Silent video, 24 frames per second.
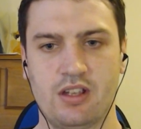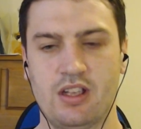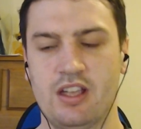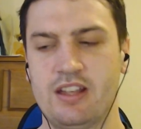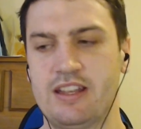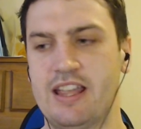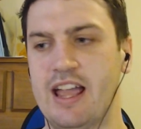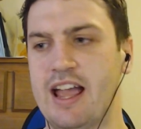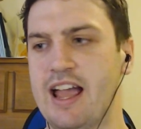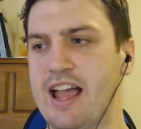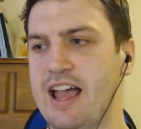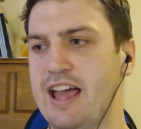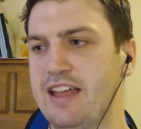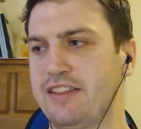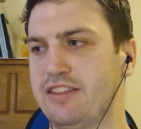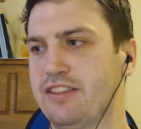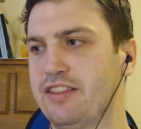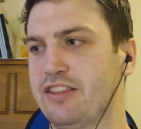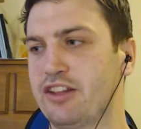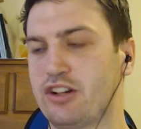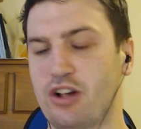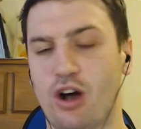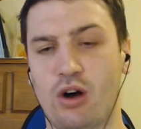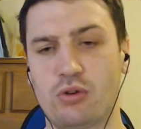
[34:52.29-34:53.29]
Yeah, and
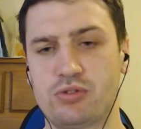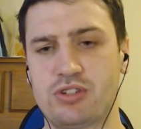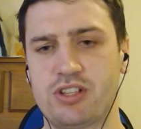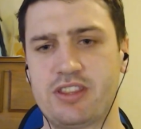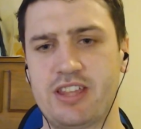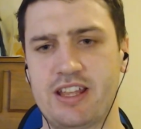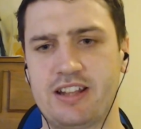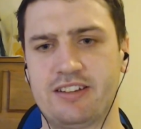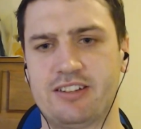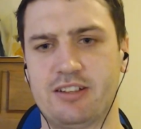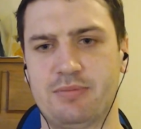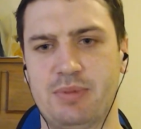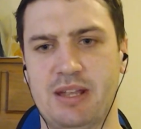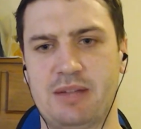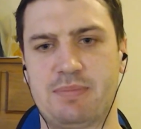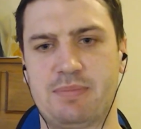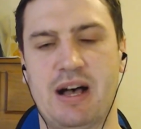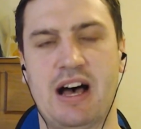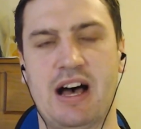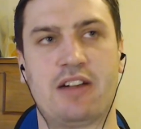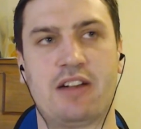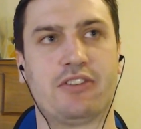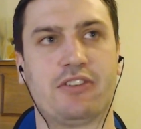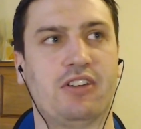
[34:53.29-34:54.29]
the culture thing is a big
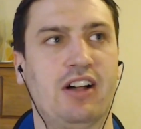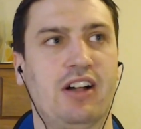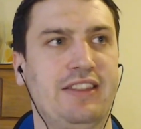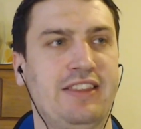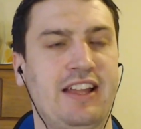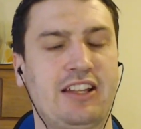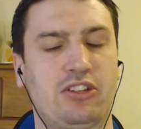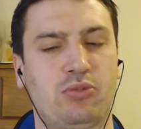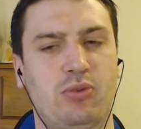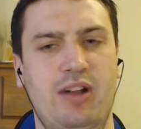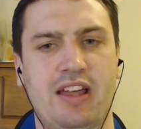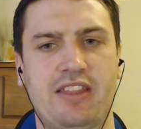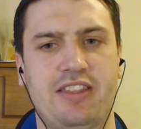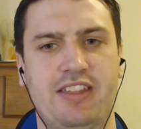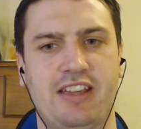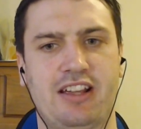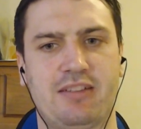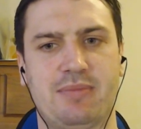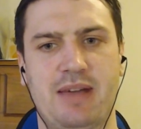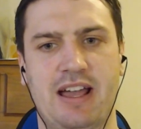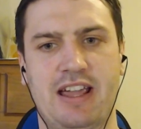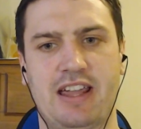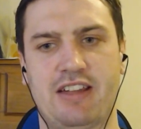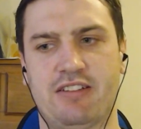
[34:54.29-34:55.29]
part of it, right? And that's what I think
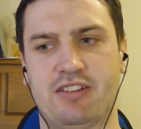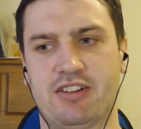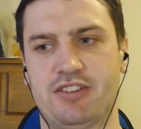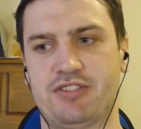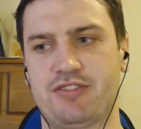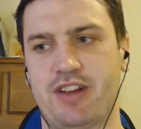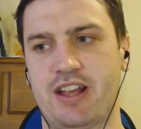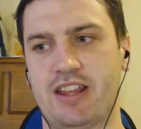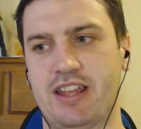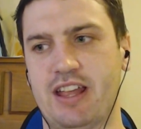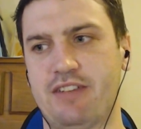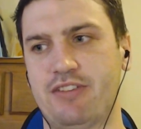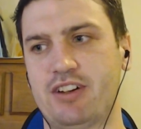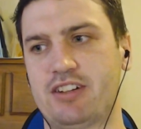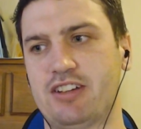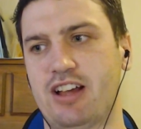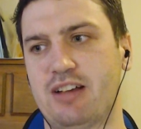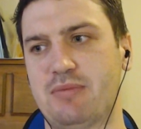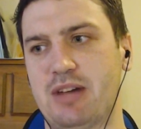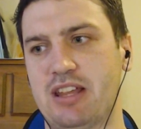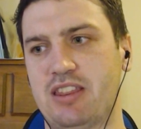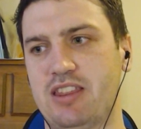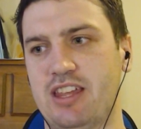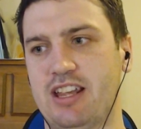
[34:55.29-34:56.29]
about here in Australia. Every
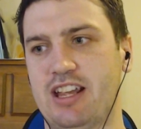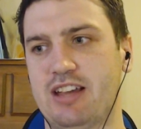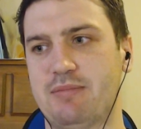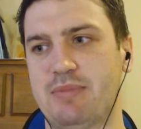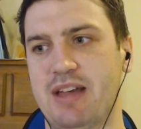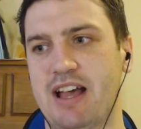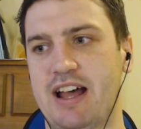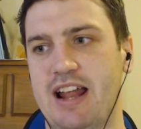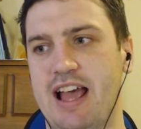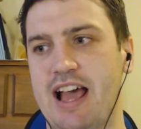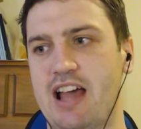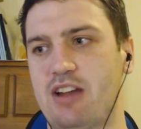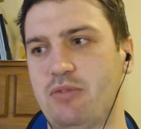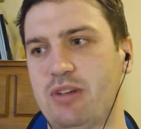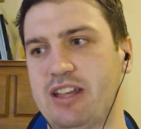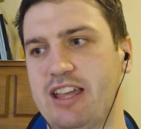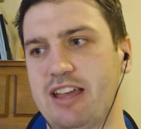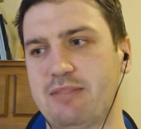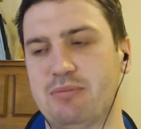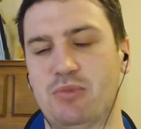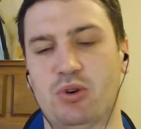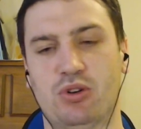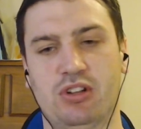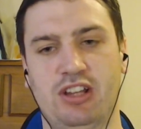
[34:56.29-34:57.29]
time I think about how do we
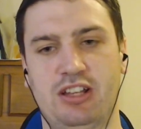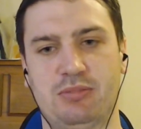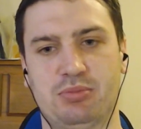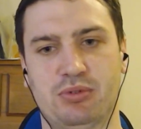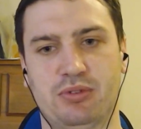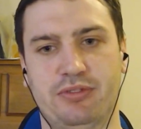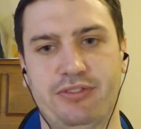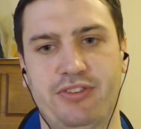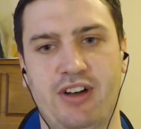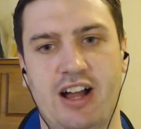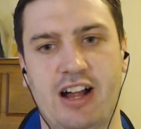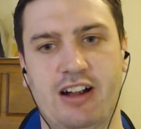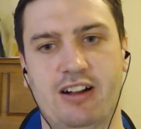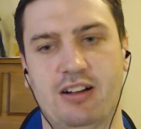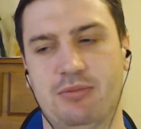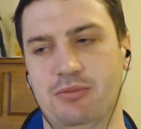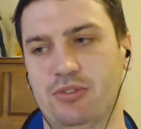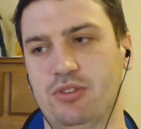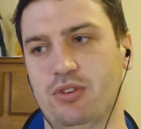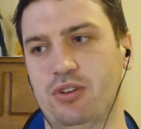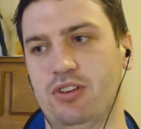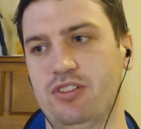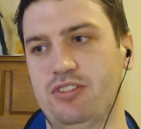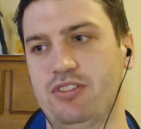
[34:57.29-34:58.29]
get more liberal
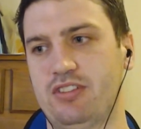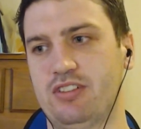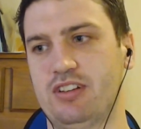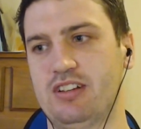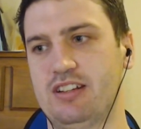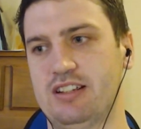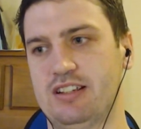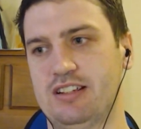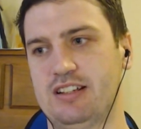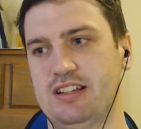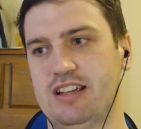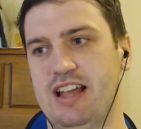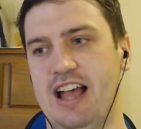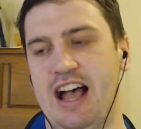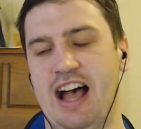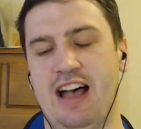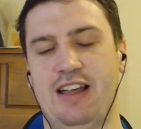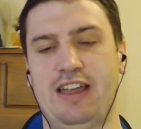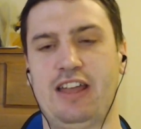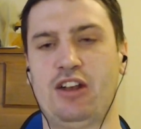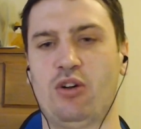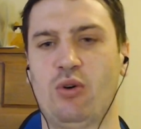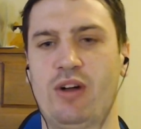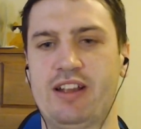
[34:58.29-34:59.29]
firearms laws,
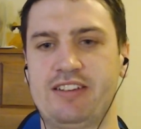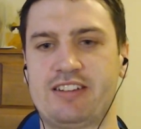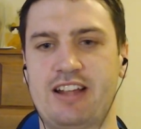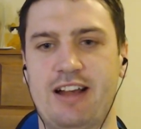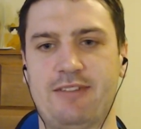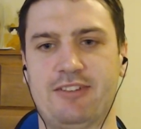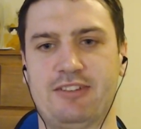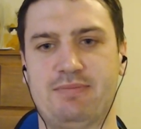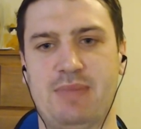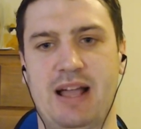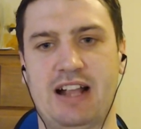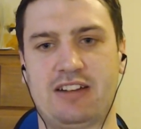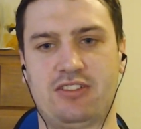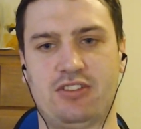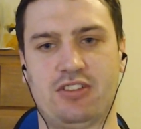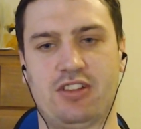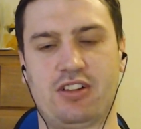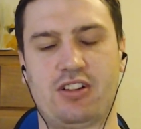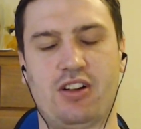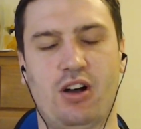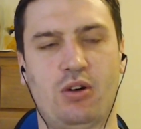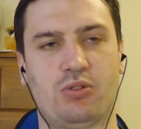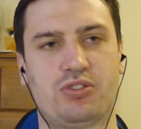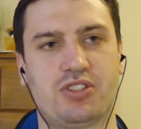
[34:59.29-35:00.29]
it always comes back to the
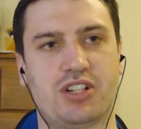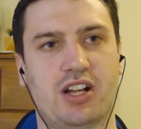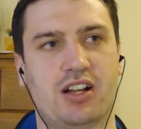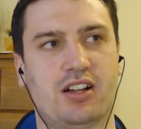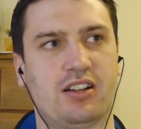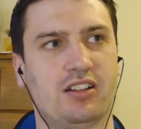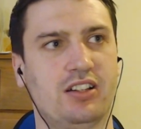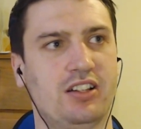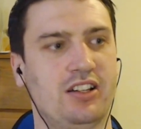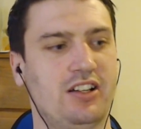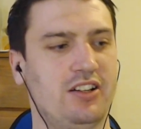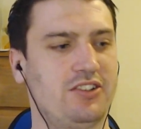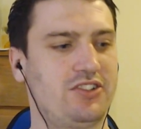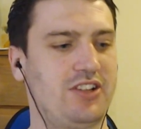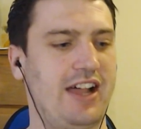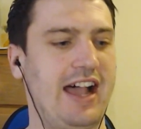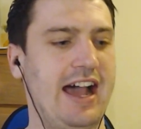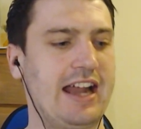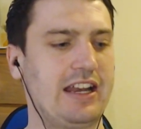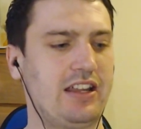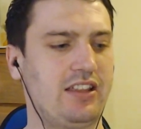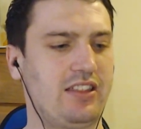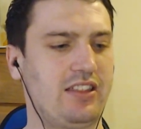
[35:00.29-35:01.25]
culture. So, how do you